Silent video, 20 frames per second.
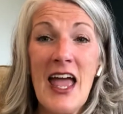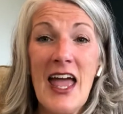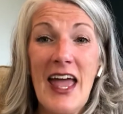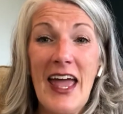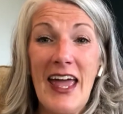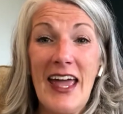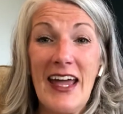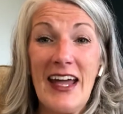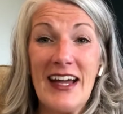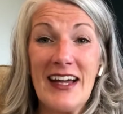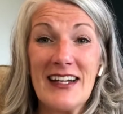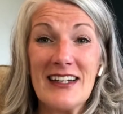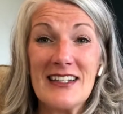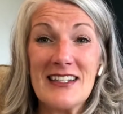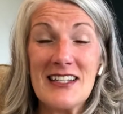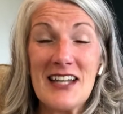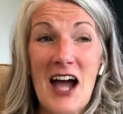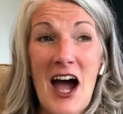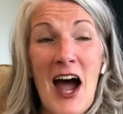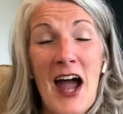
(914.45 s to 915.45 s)

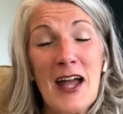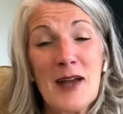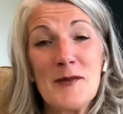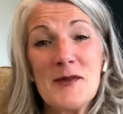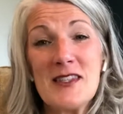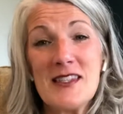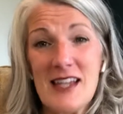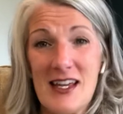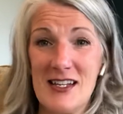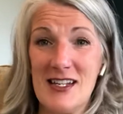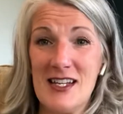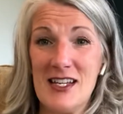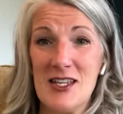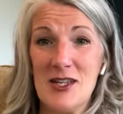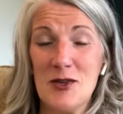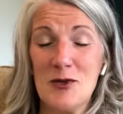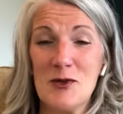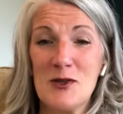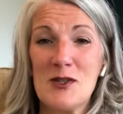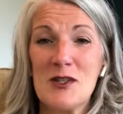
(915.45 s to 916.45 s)
And I am sending
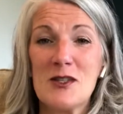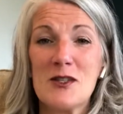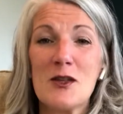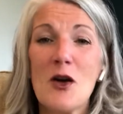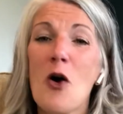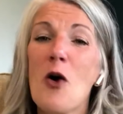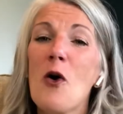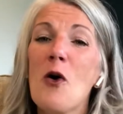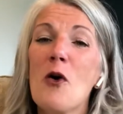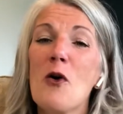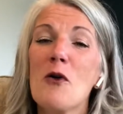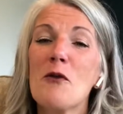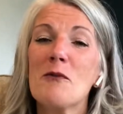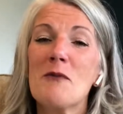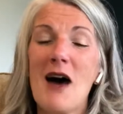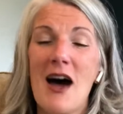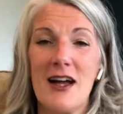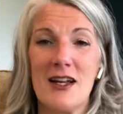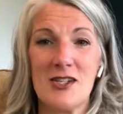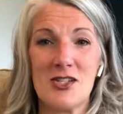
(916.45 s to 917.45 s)
you so
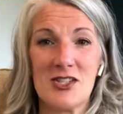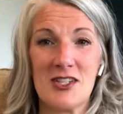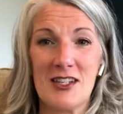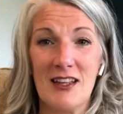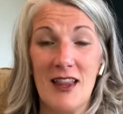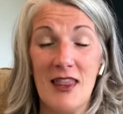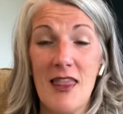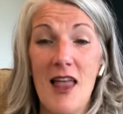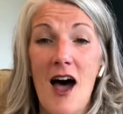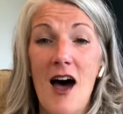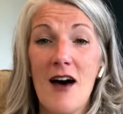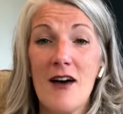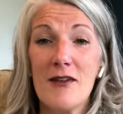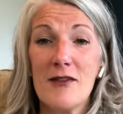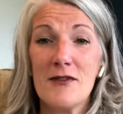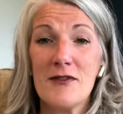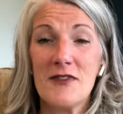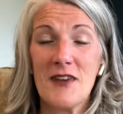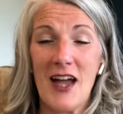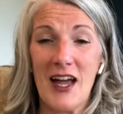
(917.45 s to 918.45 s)
much
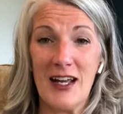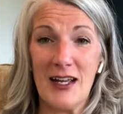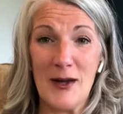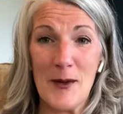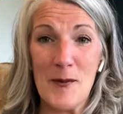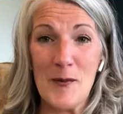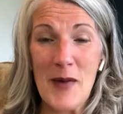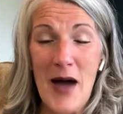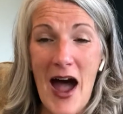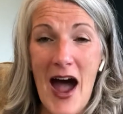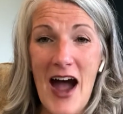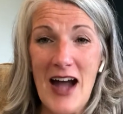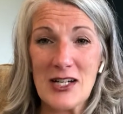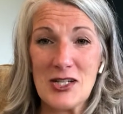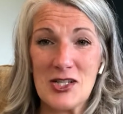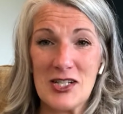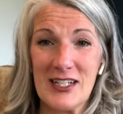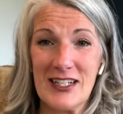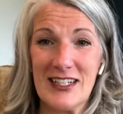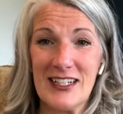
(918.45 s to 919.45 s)
love and
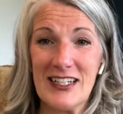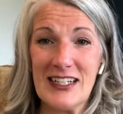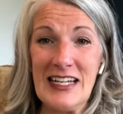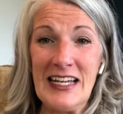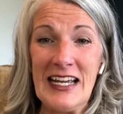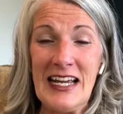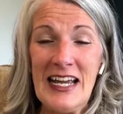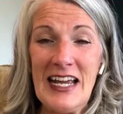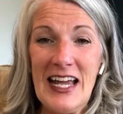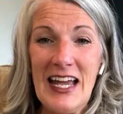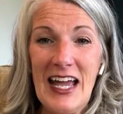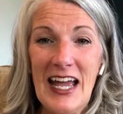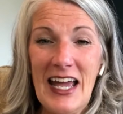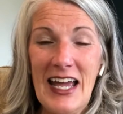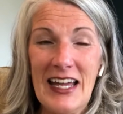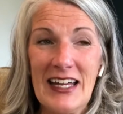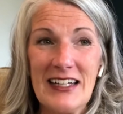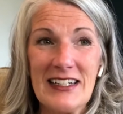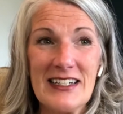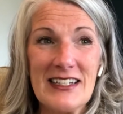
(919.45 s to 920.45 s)
compassion
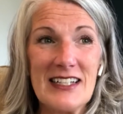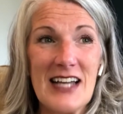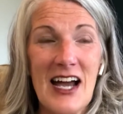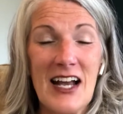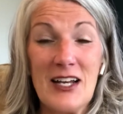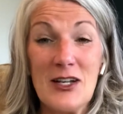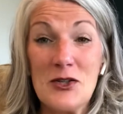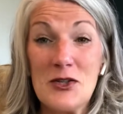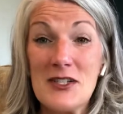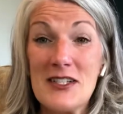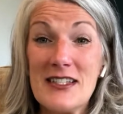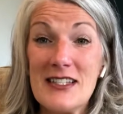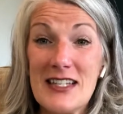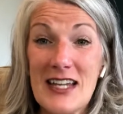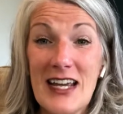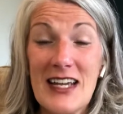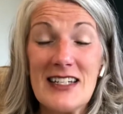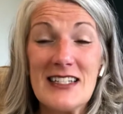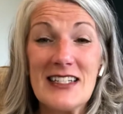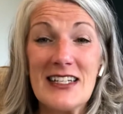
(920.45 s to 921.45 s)
and
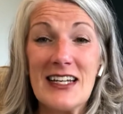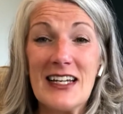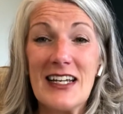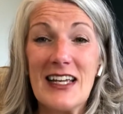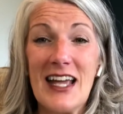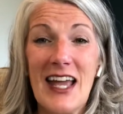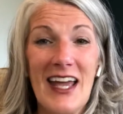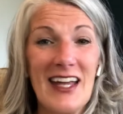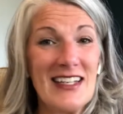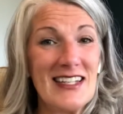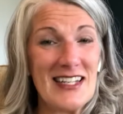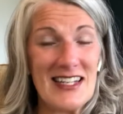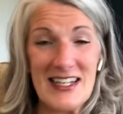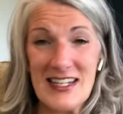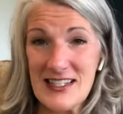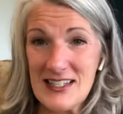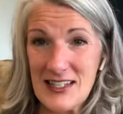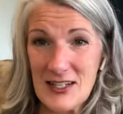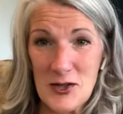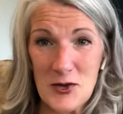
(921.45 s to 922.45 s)
understanding and
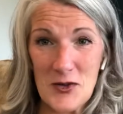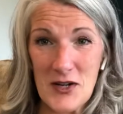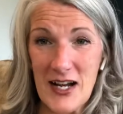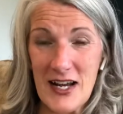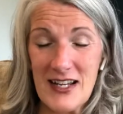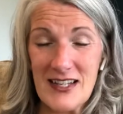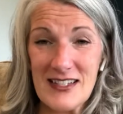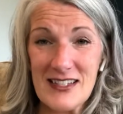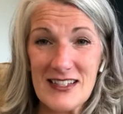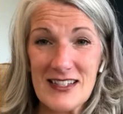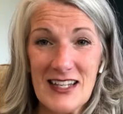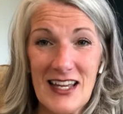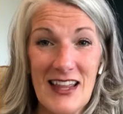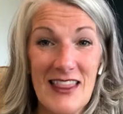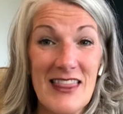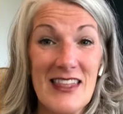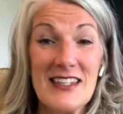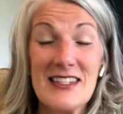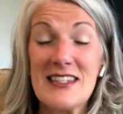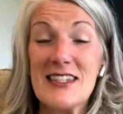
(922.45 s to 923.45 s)
ease and grace
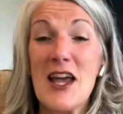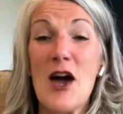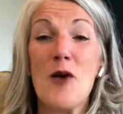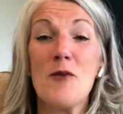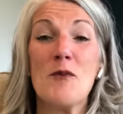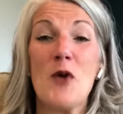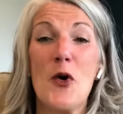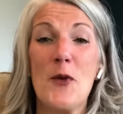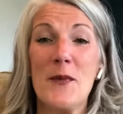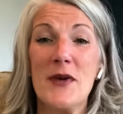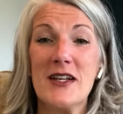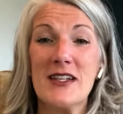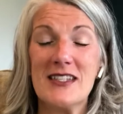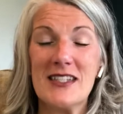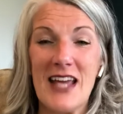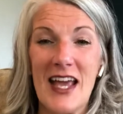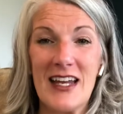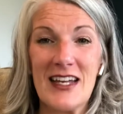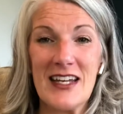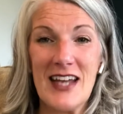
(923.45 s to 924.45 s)
in this now moment
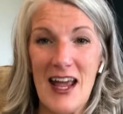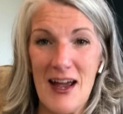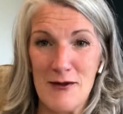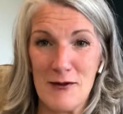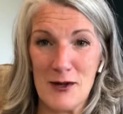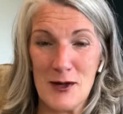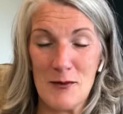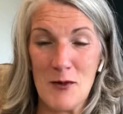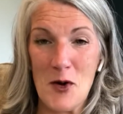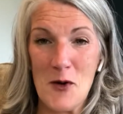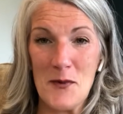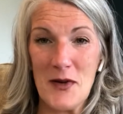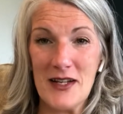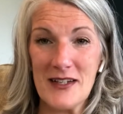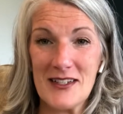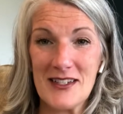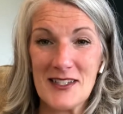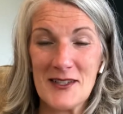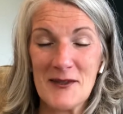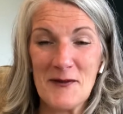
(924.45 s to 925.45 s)
and in every
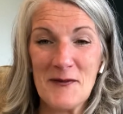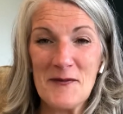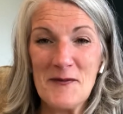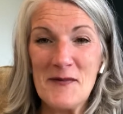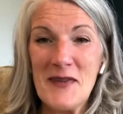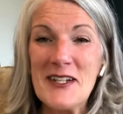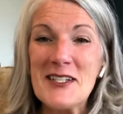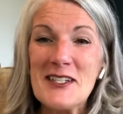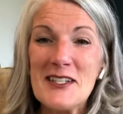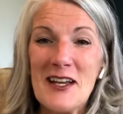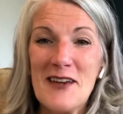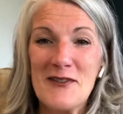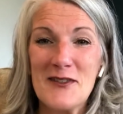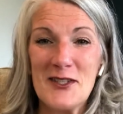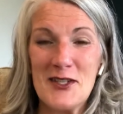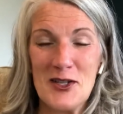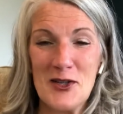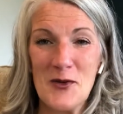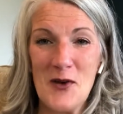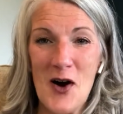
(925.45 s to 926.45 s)
moment. Much love
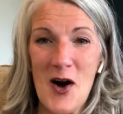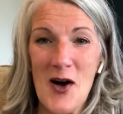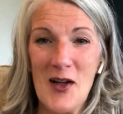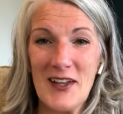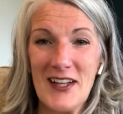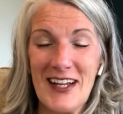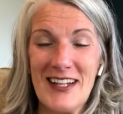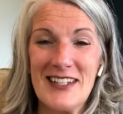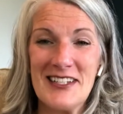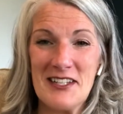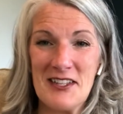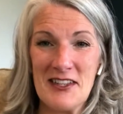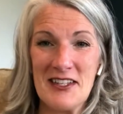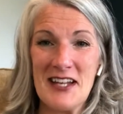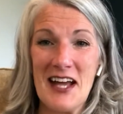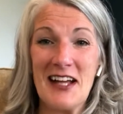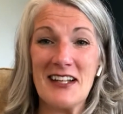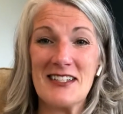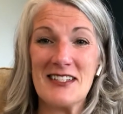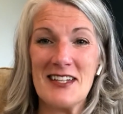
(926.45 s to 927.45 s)
to you all. Until the
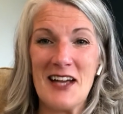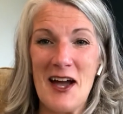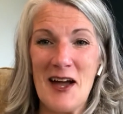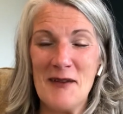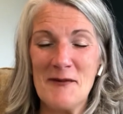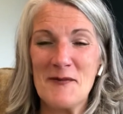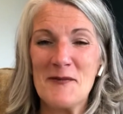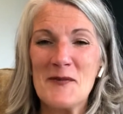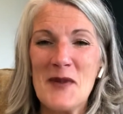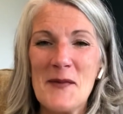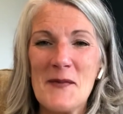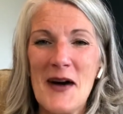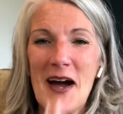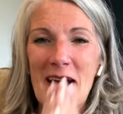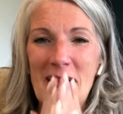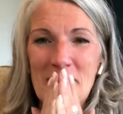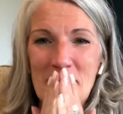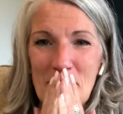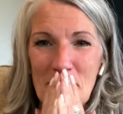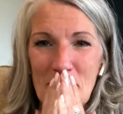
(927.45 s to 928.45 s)
next time, bye bye.